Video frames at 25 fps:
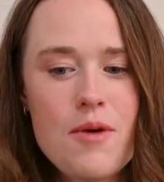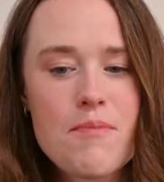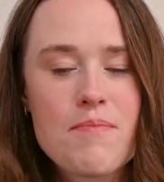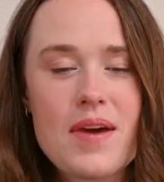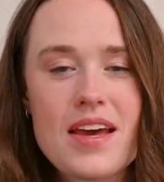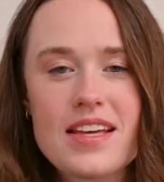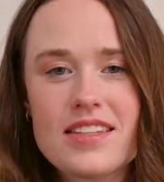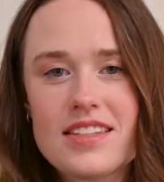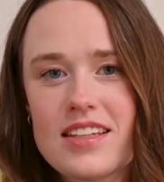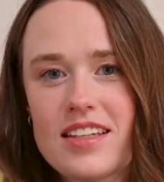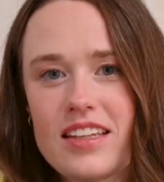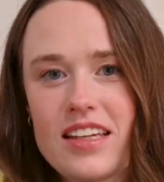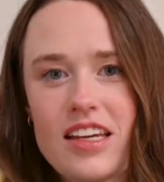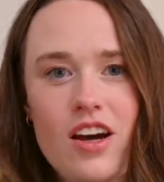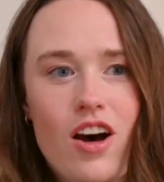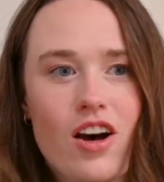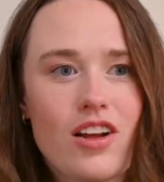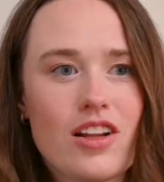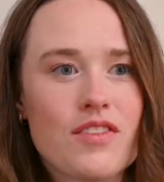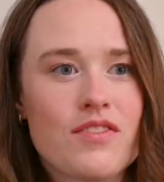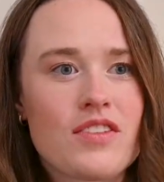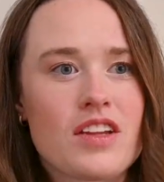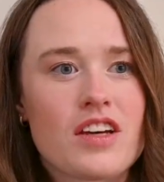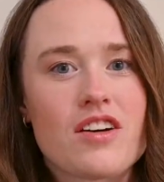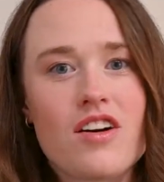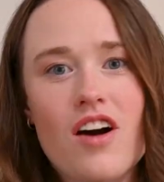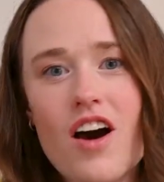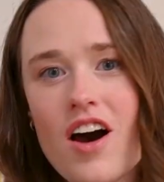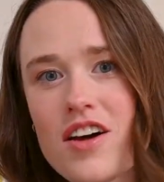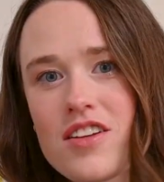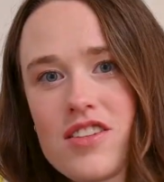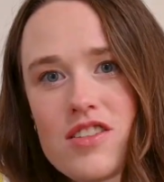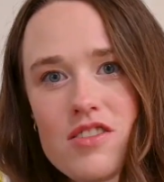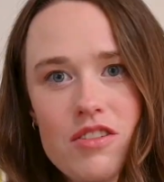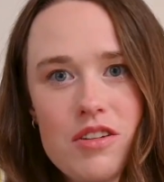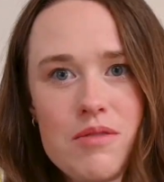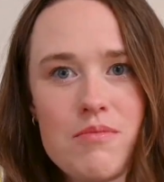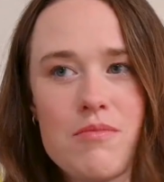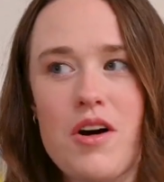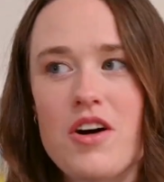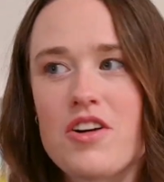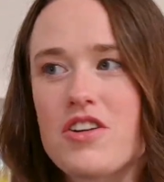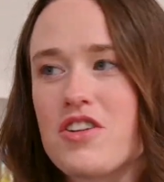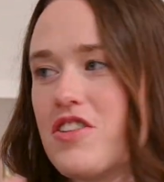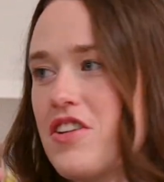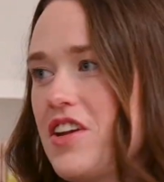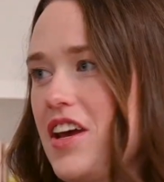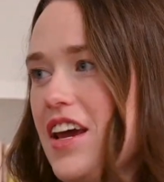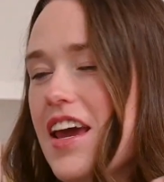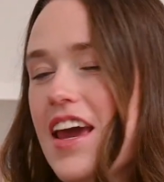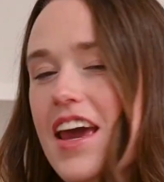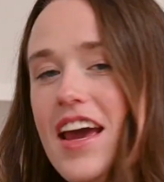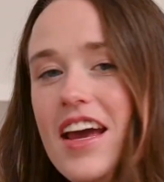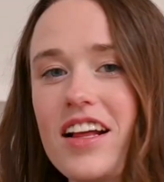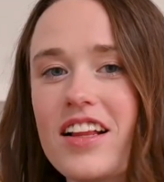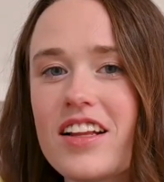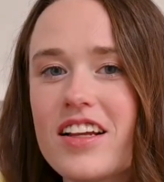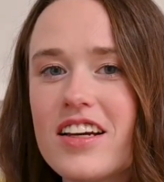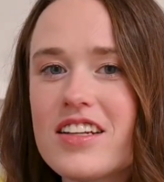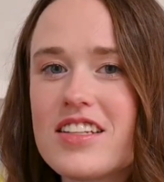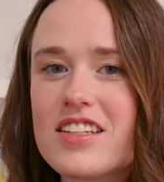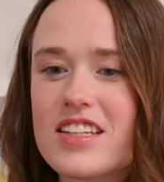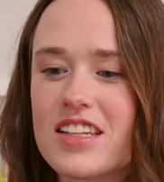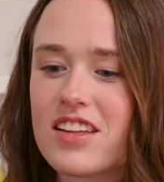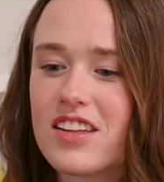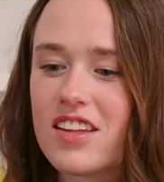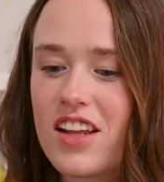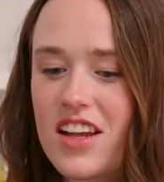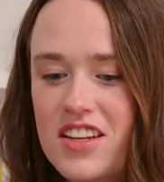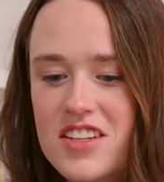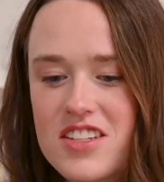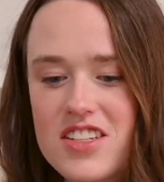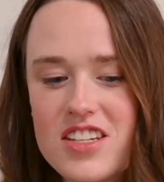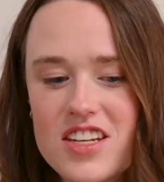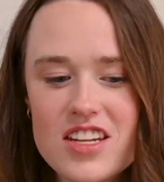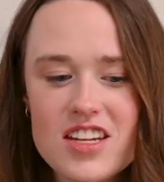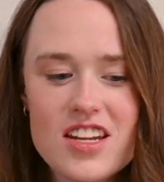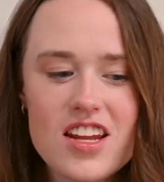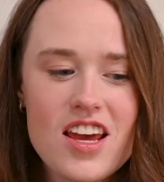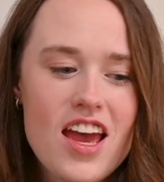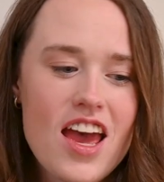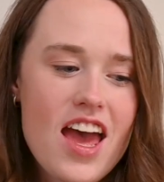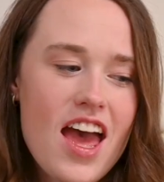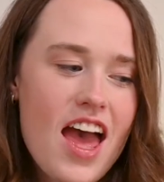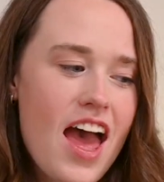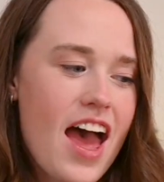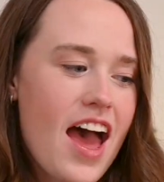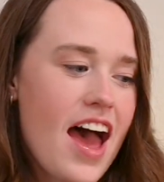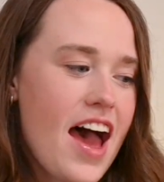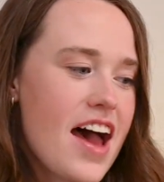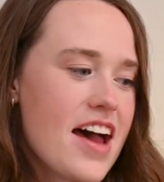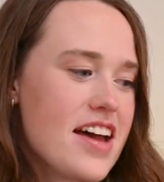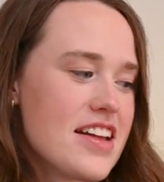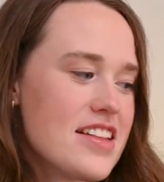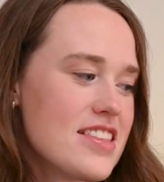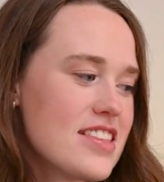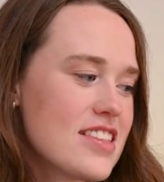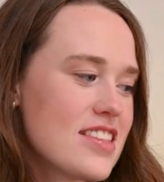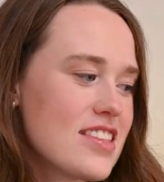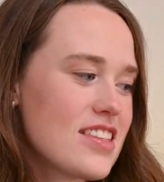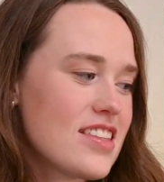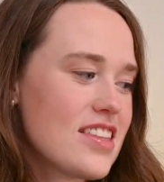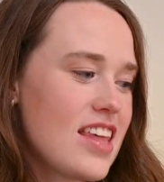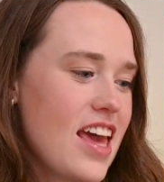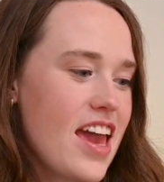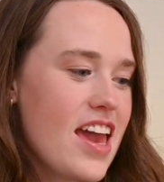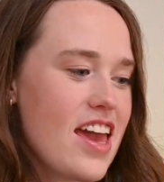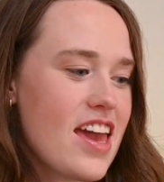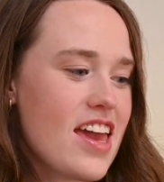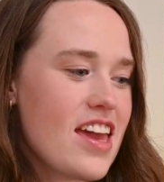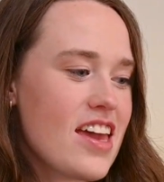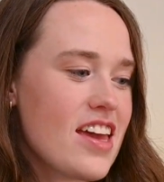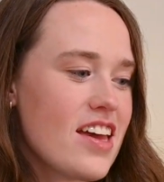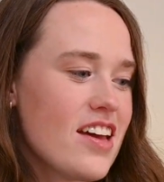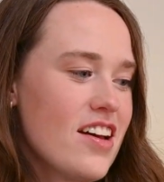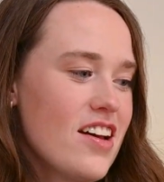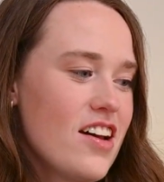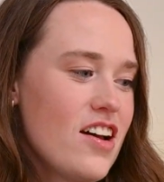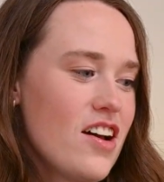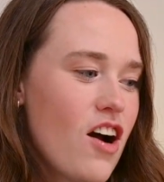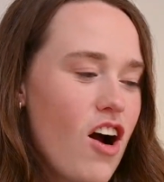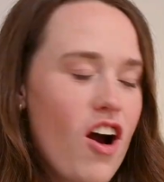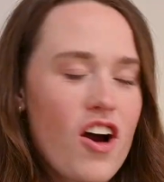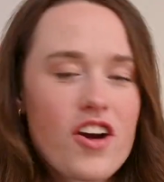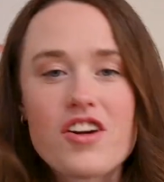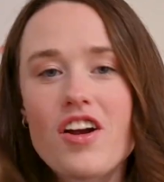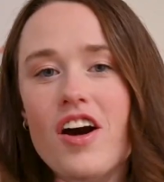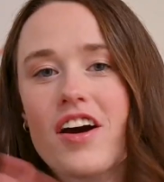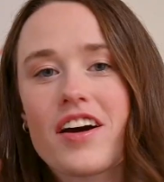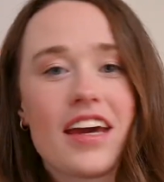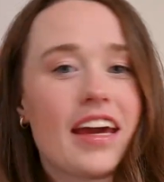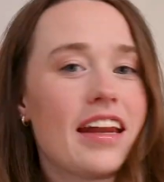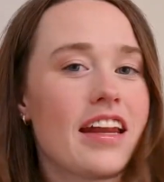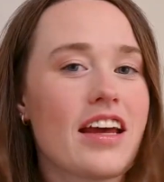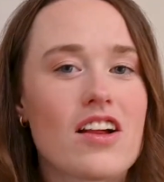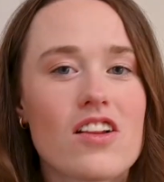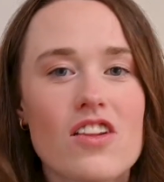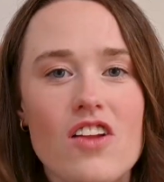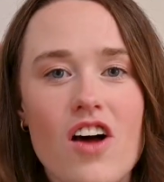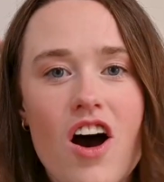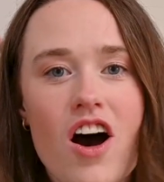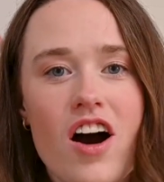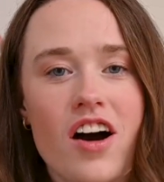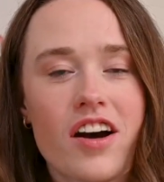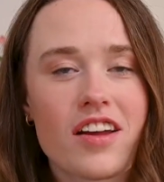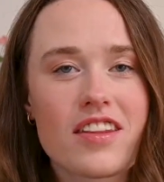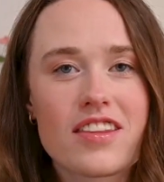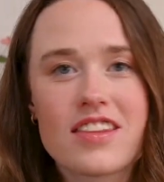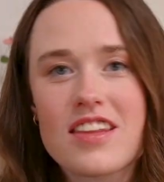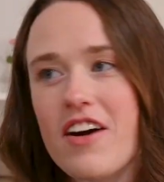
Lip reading: Basically, all of the gods are in modern day England, in London, and they are not getting along.